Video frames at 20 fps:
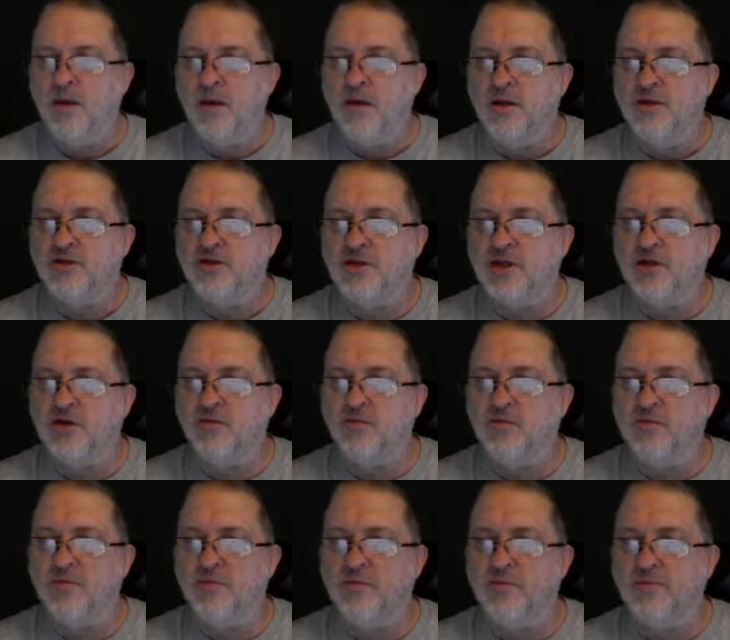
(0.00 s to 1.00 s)
So,
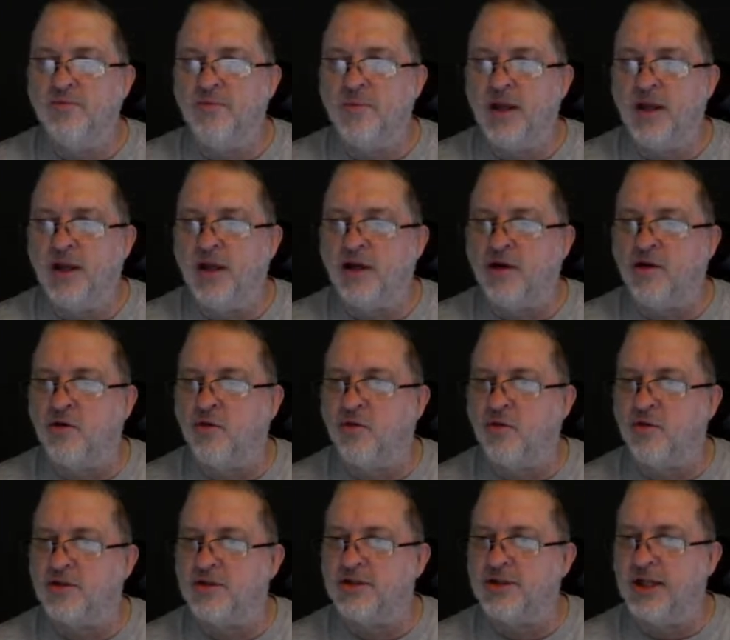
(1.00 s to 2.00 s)
and of
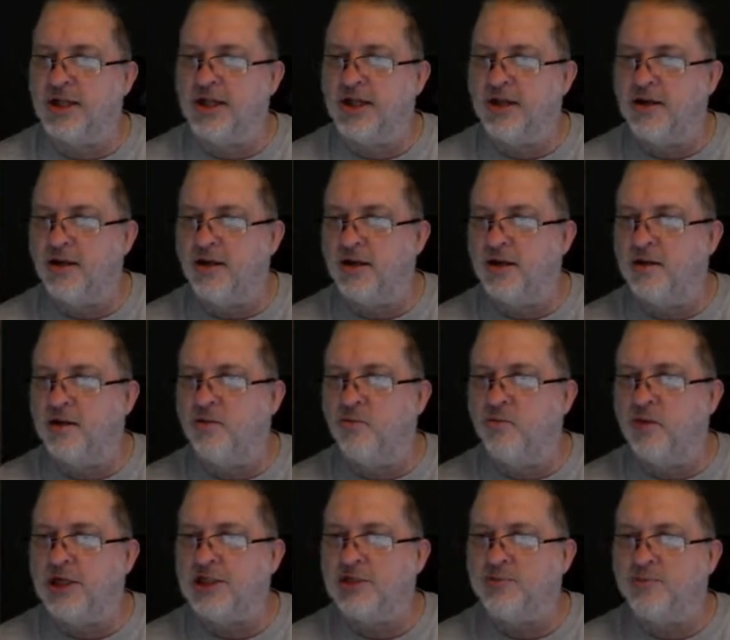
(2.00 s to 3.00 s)
course, in
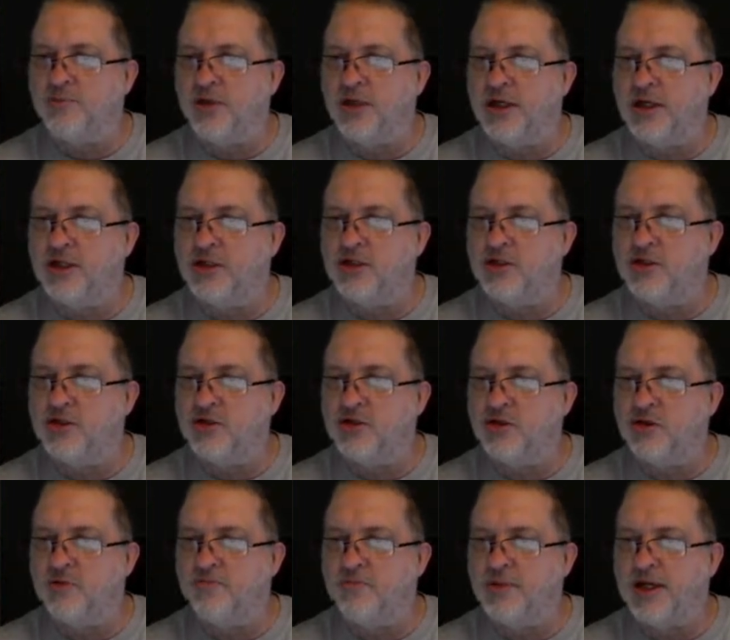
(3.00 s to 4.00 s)
Westbridge,
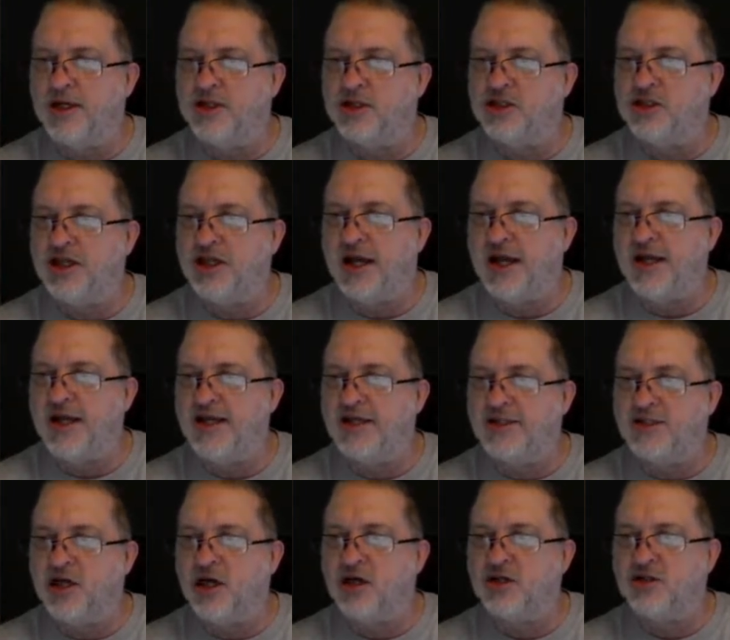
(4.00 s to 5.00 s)
your BGA
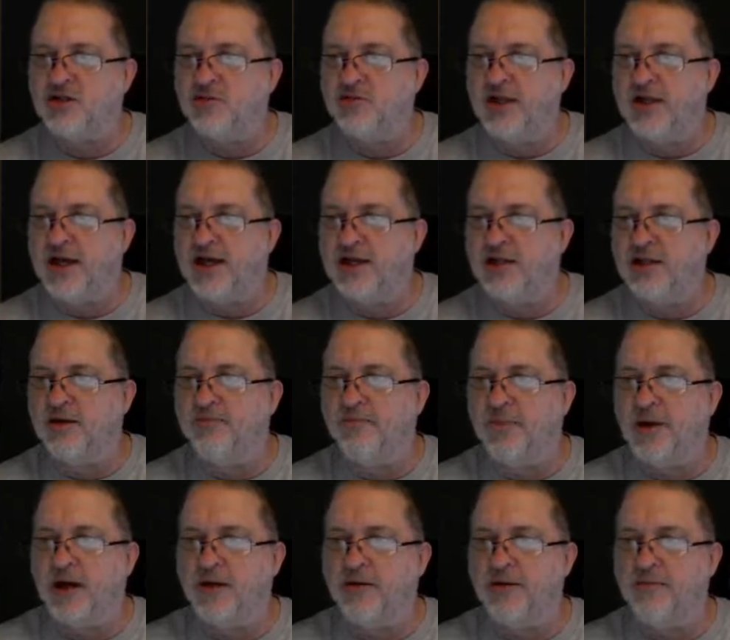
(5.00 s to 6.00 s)
is also down at the
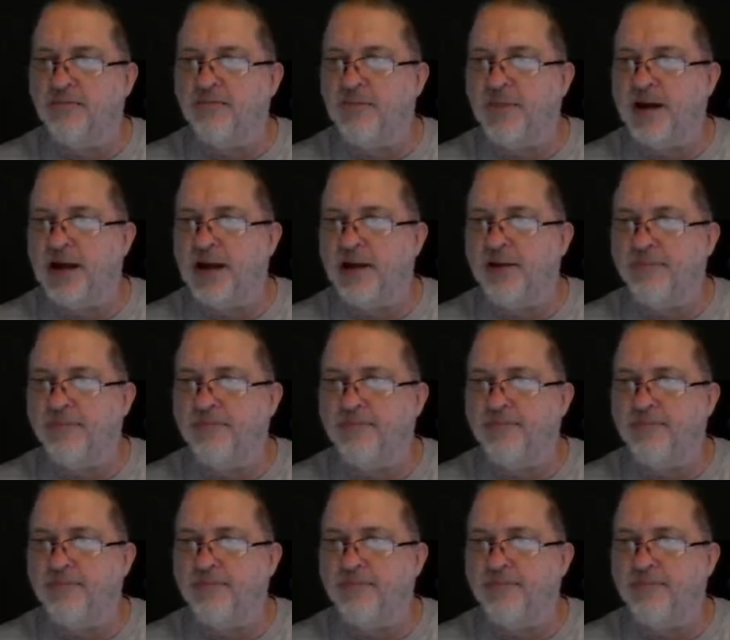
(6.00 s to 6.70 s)
bottom of the map.